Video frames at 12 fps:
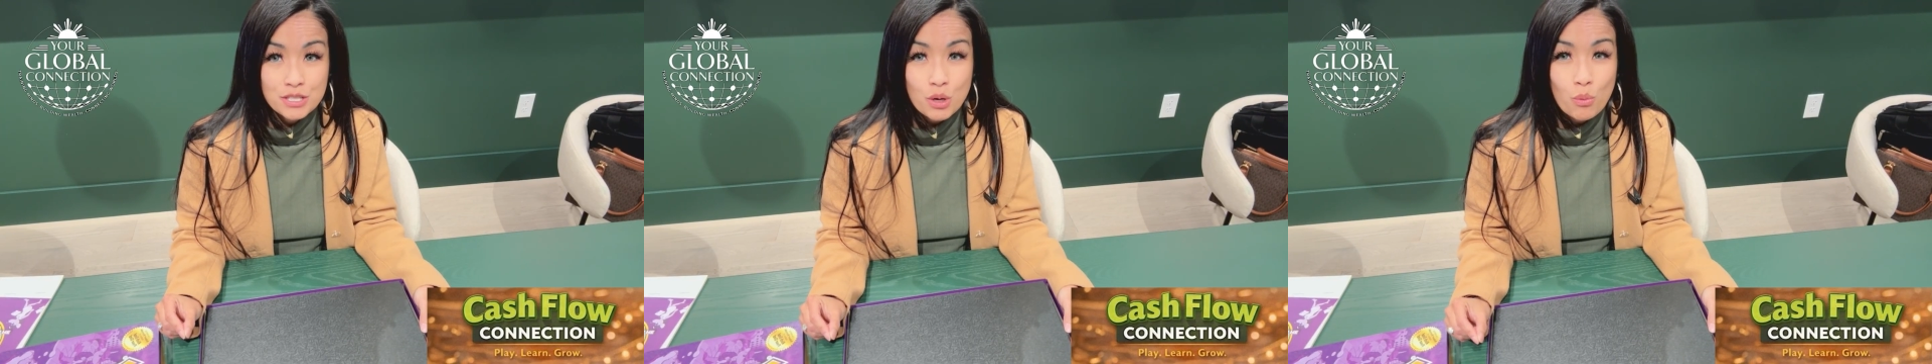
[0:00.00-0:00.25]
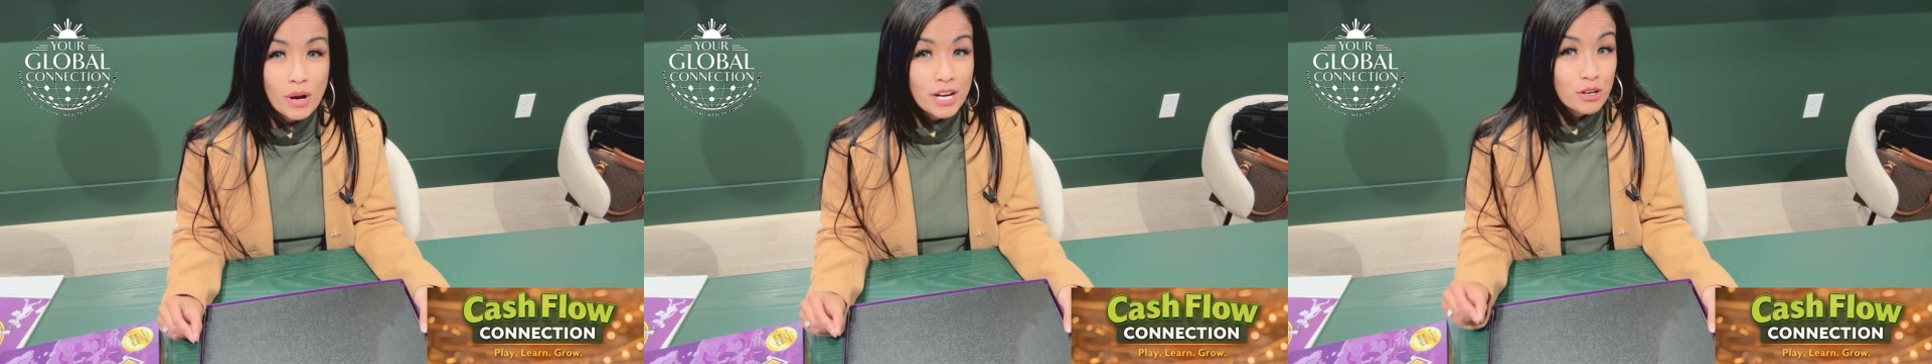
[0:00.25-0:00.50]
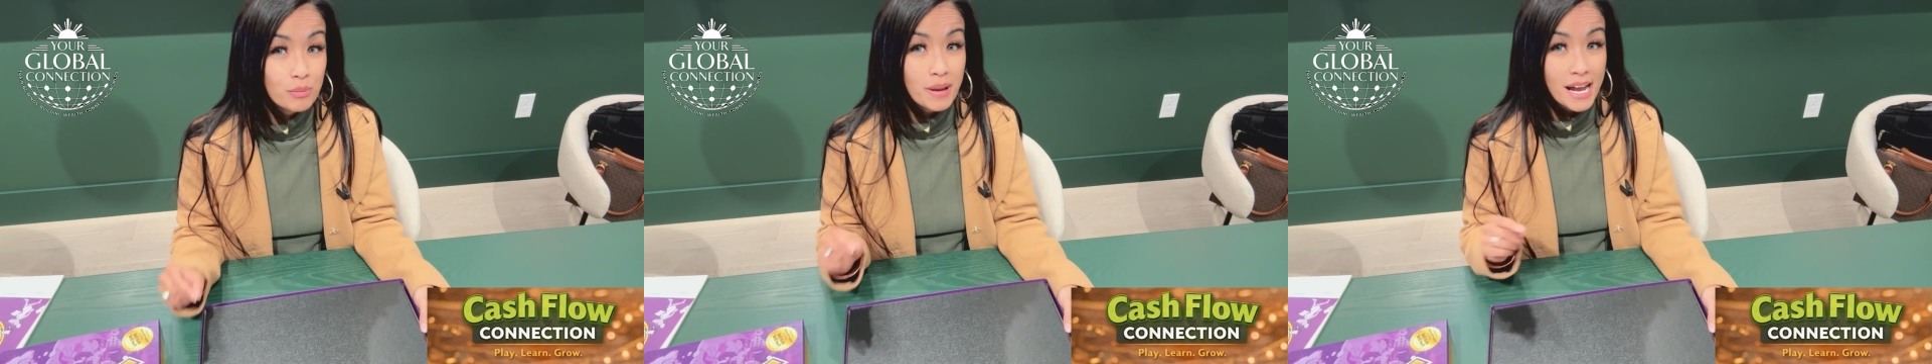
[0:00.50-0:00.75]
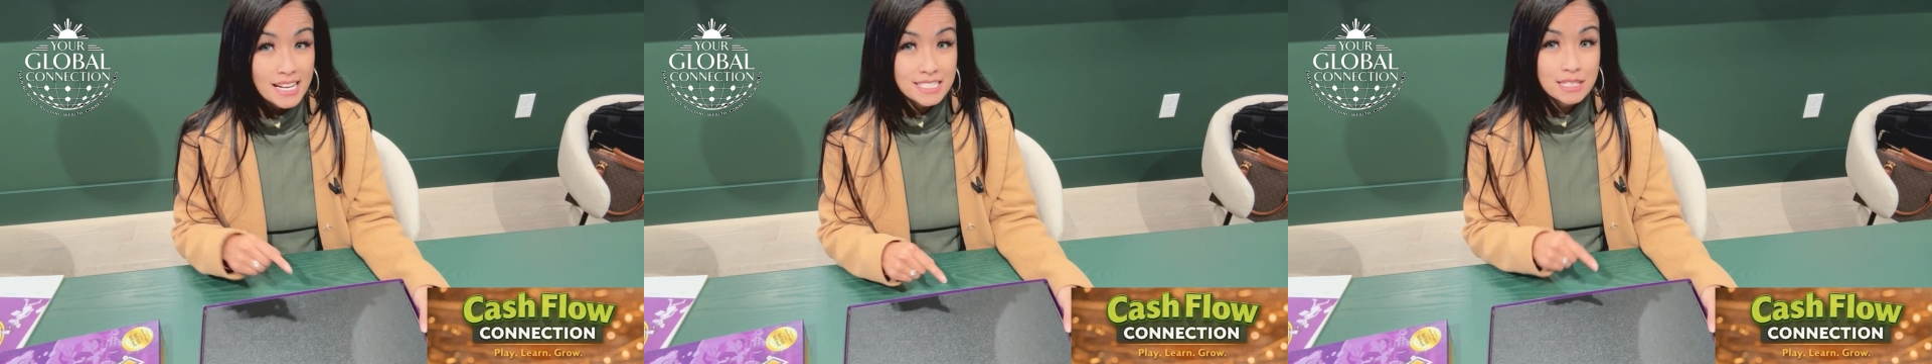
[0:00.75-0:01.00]
So when your
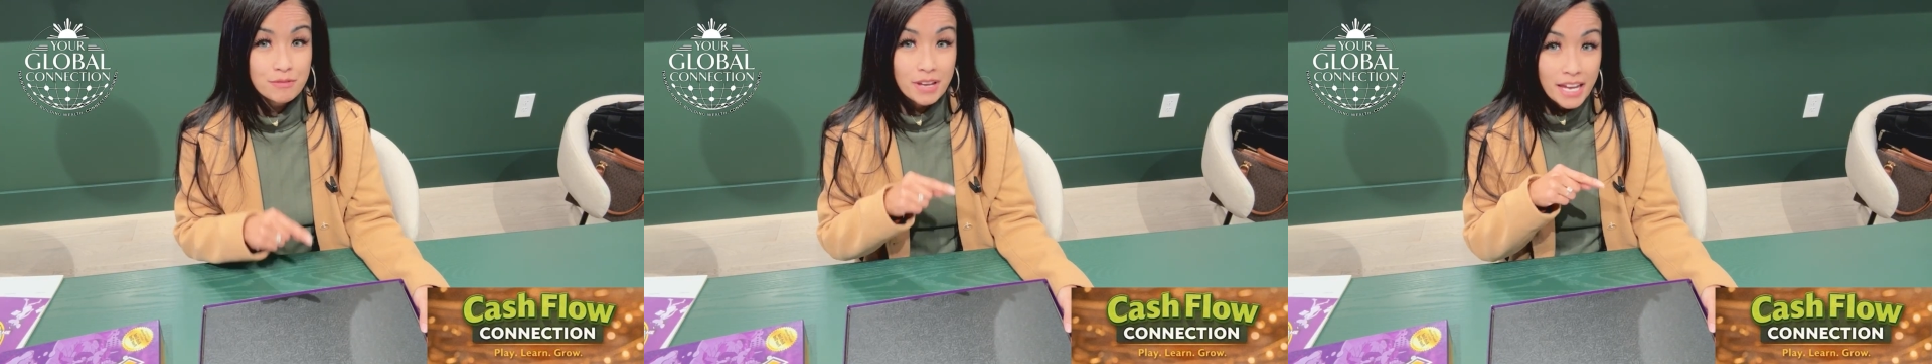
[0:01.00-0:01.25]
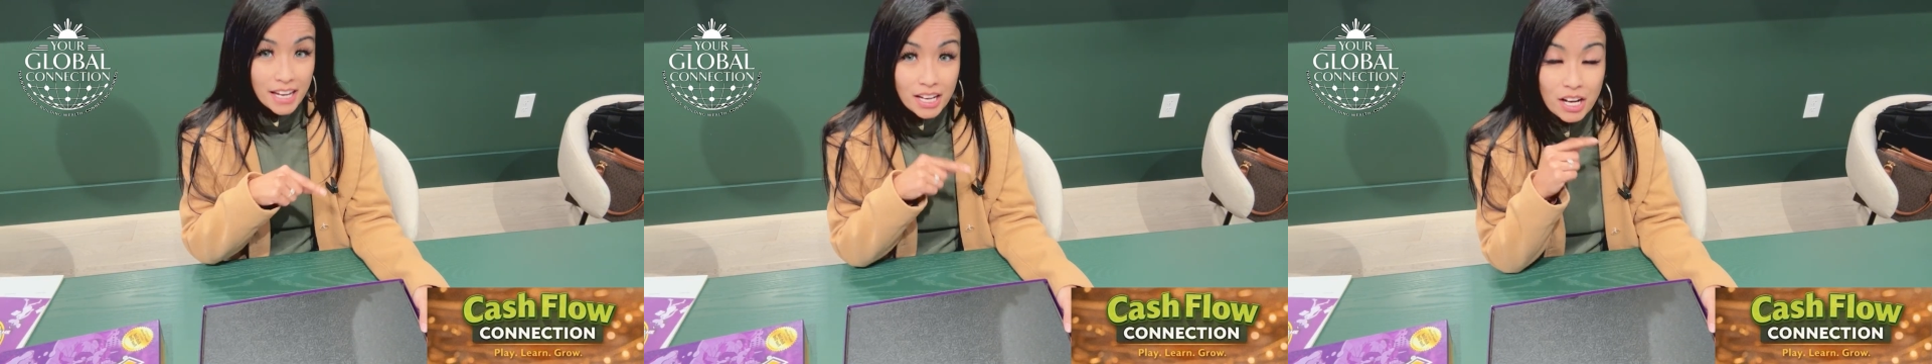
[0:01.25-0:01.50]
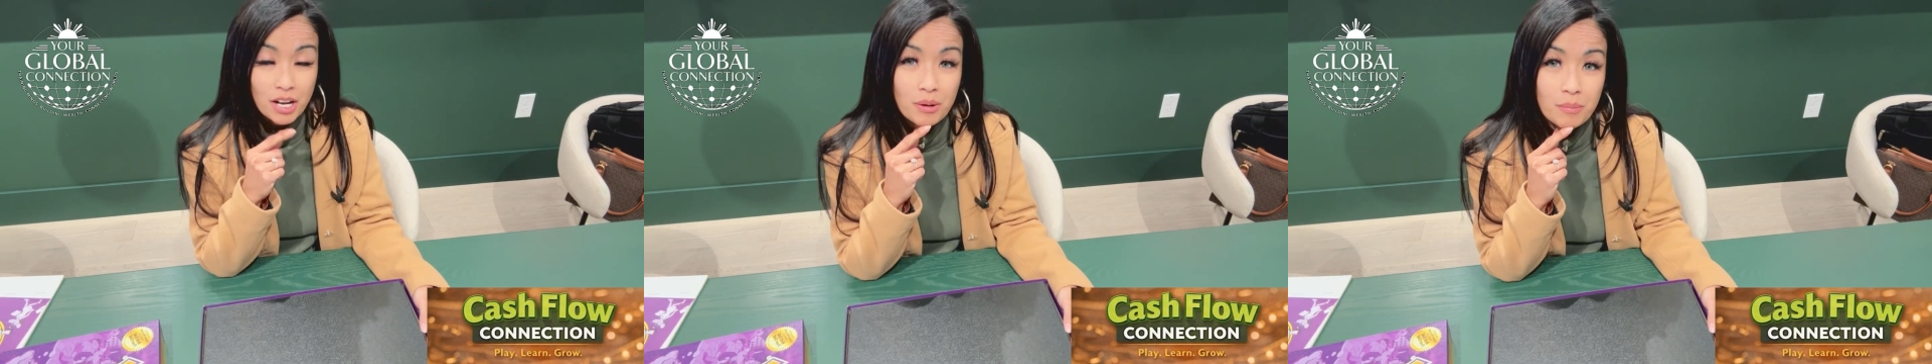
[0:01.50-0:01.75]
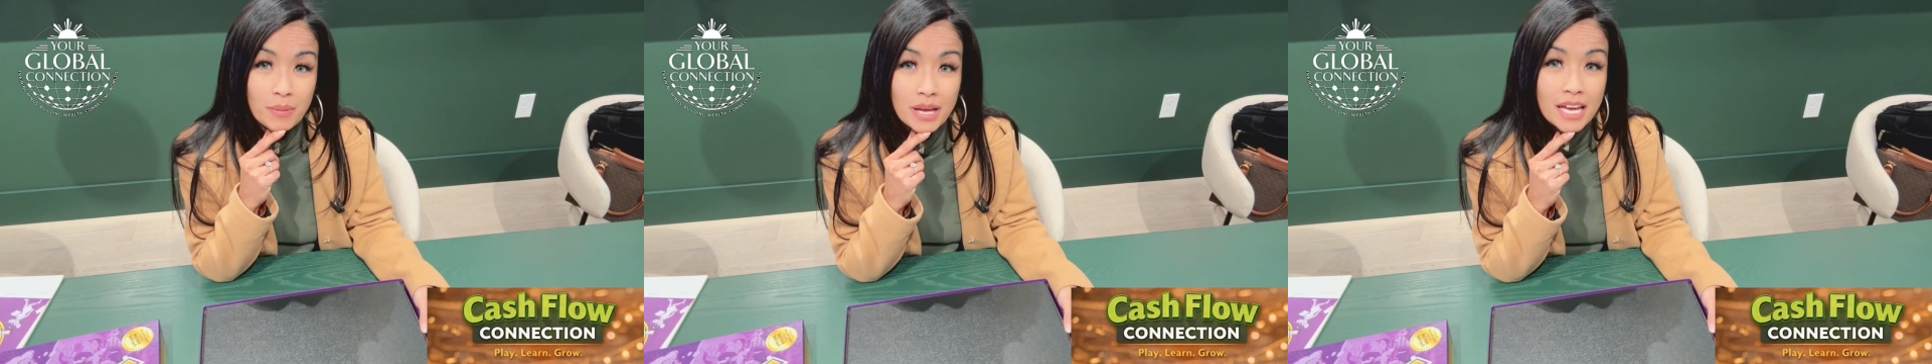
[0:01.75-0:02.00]
passive income